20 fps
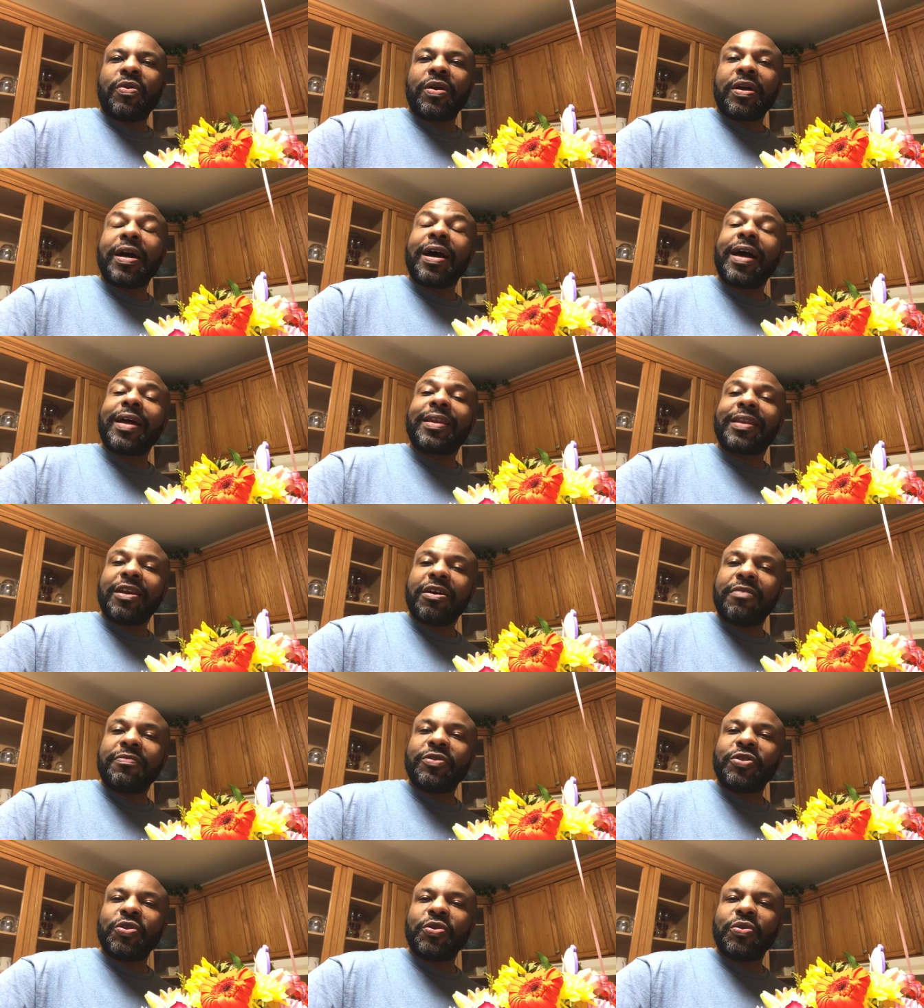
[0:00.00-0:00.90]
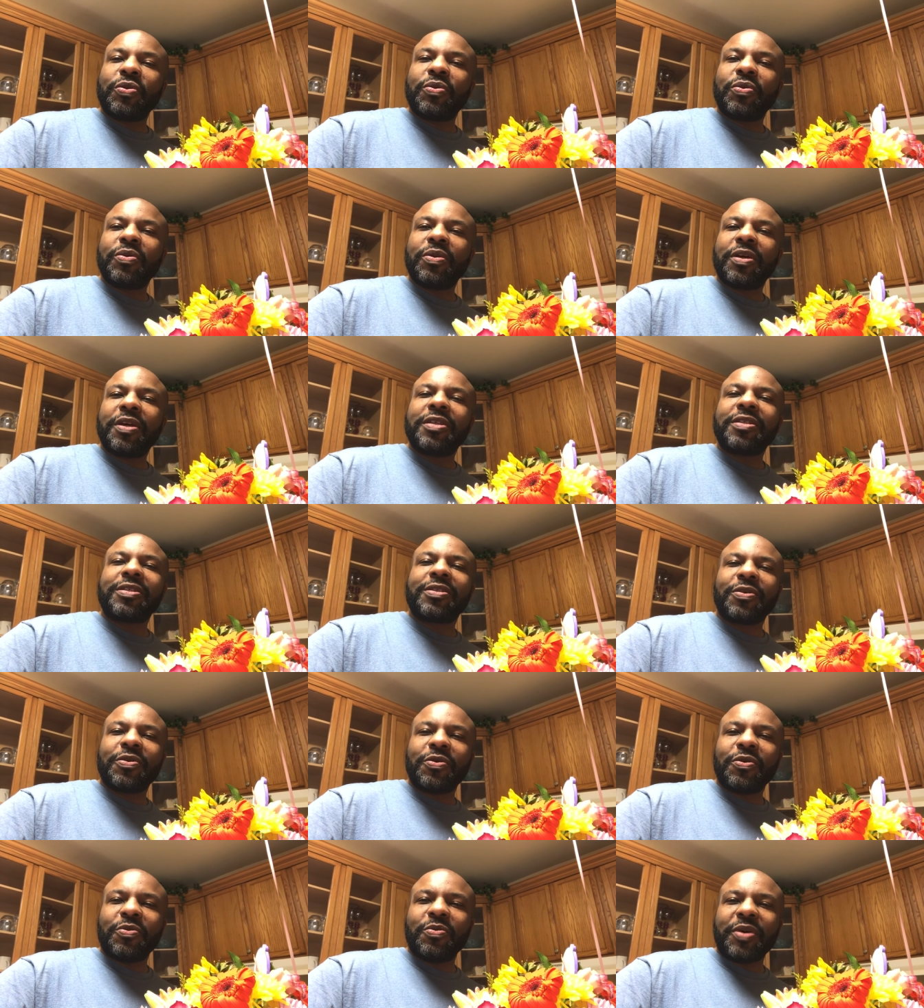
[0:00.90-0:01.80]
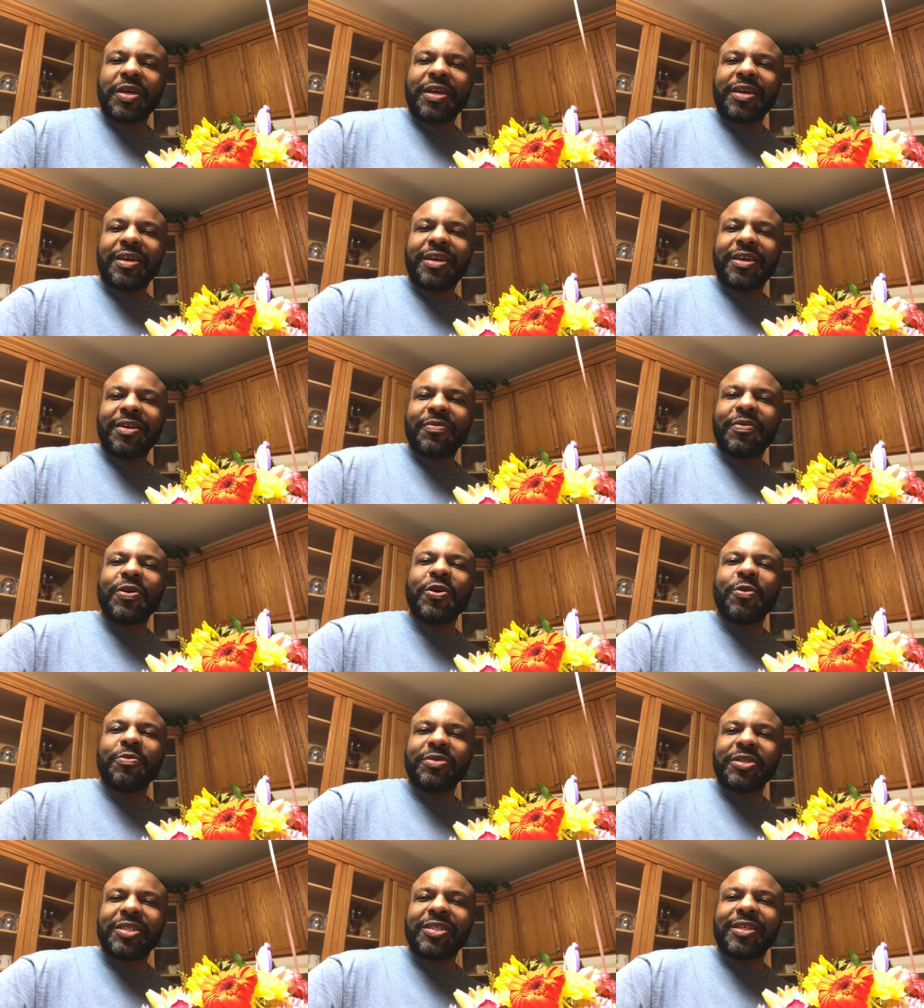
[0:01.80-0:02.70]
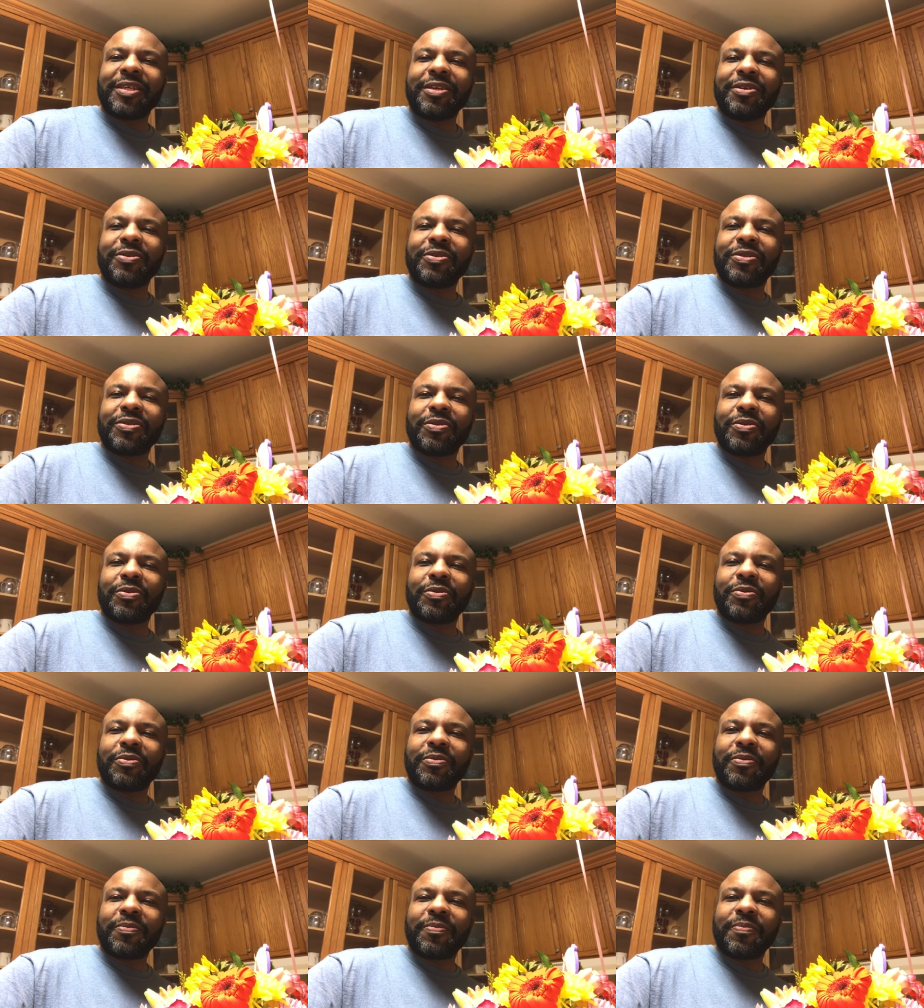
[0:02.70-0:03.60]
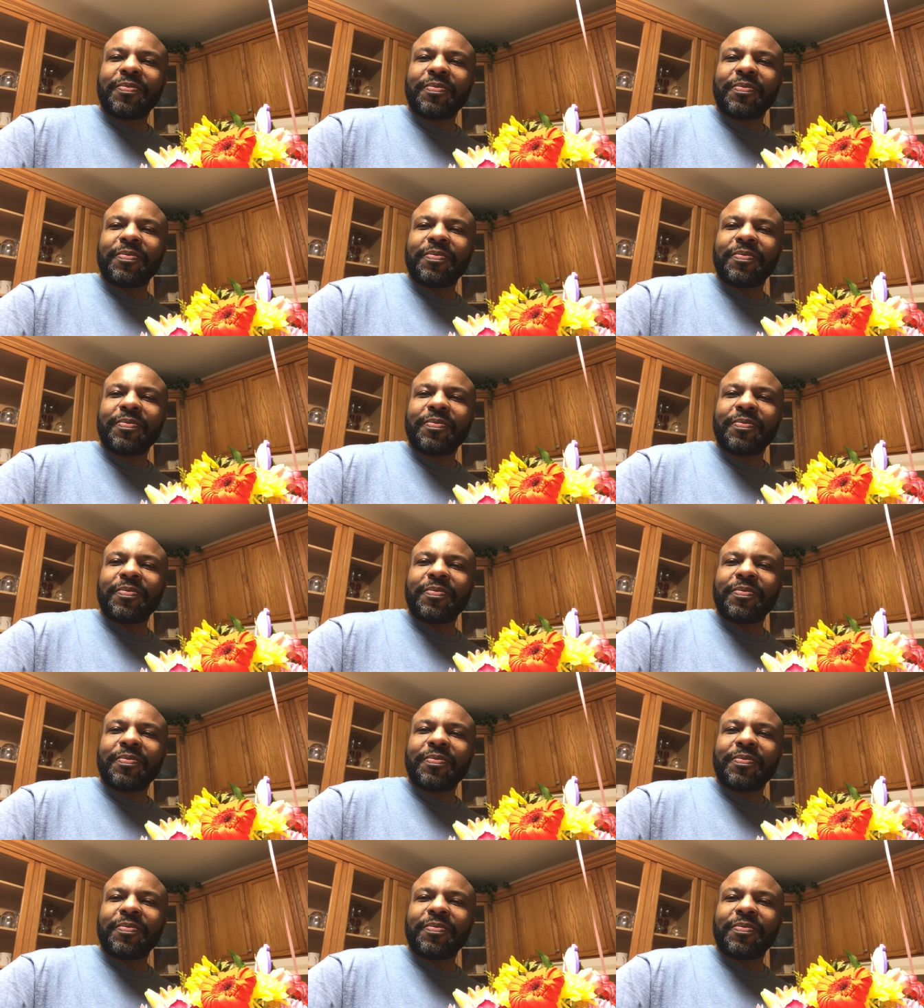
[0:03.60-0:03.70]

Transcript: God loves you, and so do we. We hope to see you soon